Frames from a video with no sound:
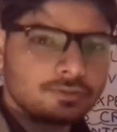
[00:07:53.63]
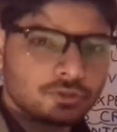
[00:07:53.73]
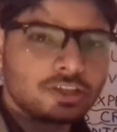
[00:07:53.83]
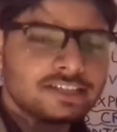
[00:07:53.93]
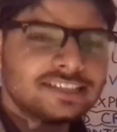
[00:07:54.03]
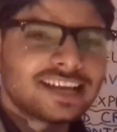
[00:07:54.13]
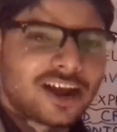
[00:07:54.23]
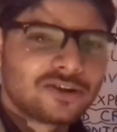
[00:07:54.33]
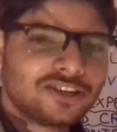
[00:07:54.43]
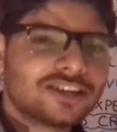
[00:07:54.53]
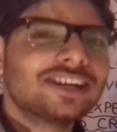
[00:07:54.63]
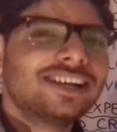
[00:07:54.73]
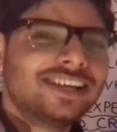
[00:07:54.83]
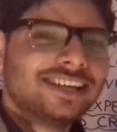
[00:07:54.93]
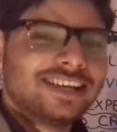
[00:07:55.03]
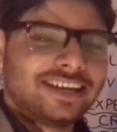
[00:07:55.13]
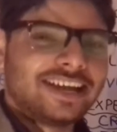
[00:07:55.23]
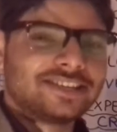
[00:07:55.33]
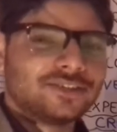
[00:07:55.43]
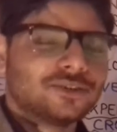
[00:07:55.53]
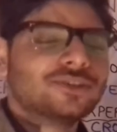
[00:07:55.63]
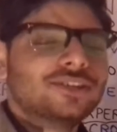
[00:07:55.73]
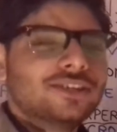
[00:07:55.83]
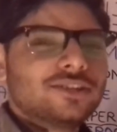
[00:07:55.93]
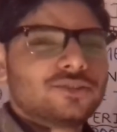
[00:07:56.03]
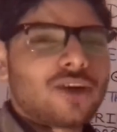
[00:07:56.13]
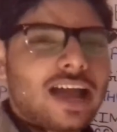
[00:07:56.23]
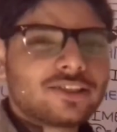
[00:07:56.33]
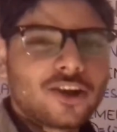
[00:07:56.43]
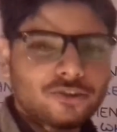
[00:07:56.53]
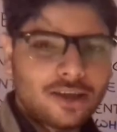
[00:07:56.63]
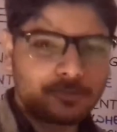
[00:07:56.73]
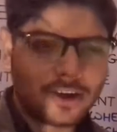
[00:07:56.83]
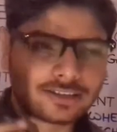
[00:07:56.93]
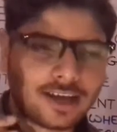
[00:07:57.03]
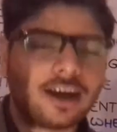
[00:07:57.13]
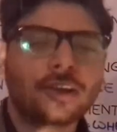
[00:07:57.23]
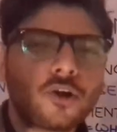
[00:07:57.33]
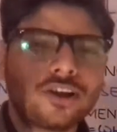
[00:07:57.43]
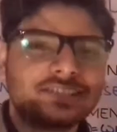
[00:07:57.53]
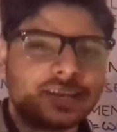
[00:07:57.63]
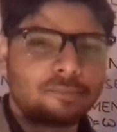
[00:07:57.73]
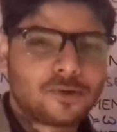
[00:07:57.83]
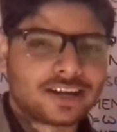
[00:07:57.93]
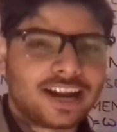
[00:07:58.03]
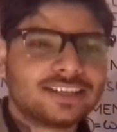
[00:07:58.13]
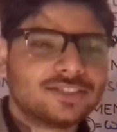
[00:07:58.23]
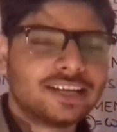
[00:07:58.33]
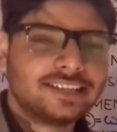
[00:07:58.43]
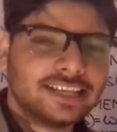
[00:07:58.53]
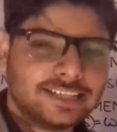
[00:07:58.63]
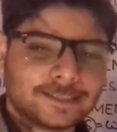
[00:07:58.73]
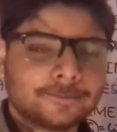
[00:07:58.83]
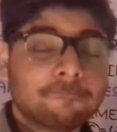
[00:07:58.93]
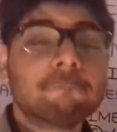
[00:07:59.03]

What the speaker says: So this is around your ratio. So I thought you have got the concept. What are actually these?